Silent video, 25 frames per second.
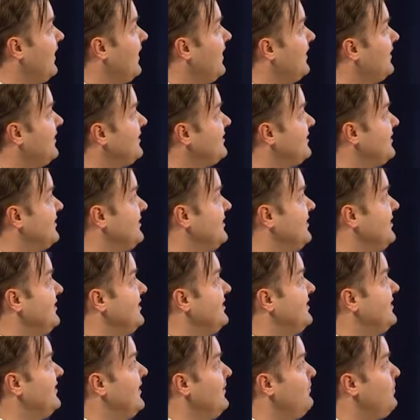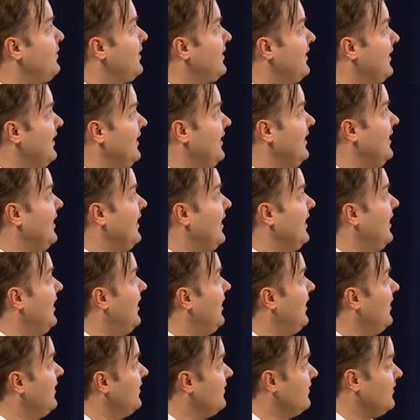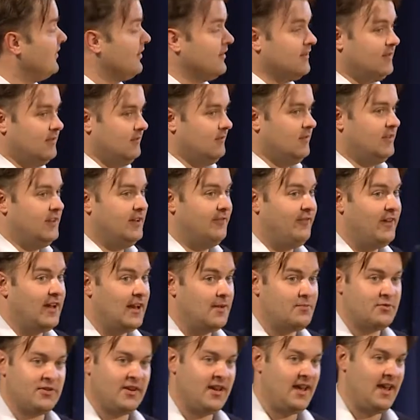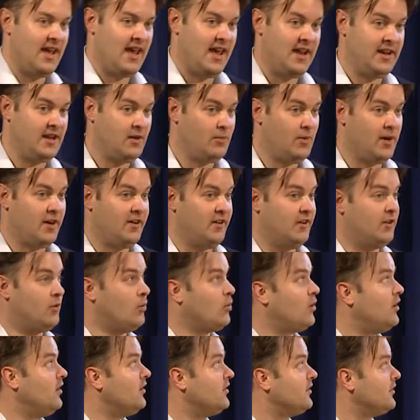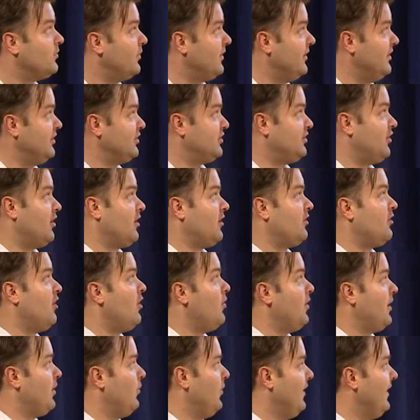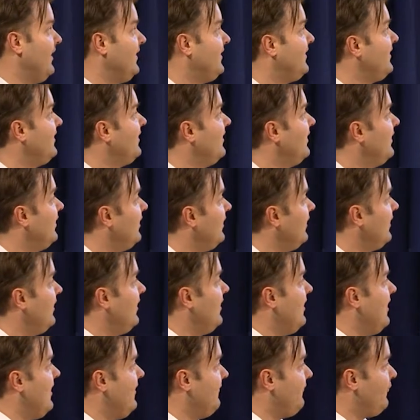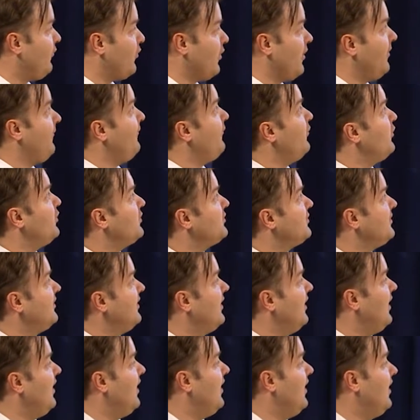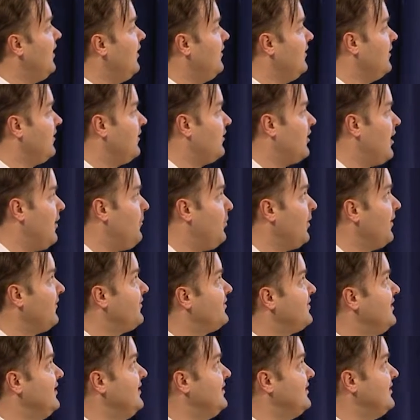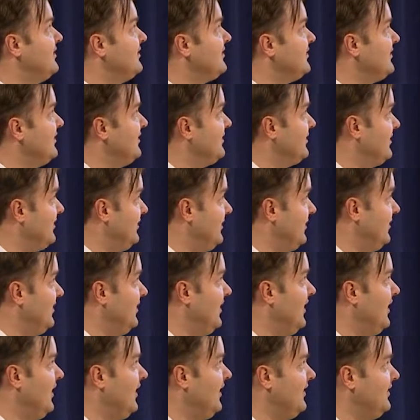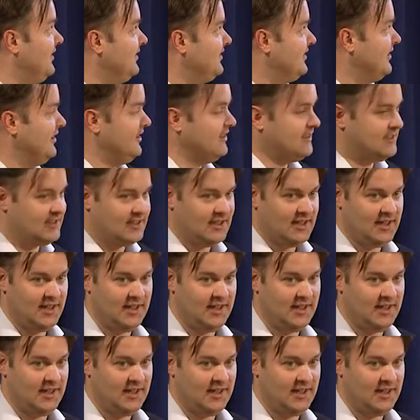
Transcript: This disease typically develops anywhere in the world when you start growing wheat. And for the first couple of seasons, this disease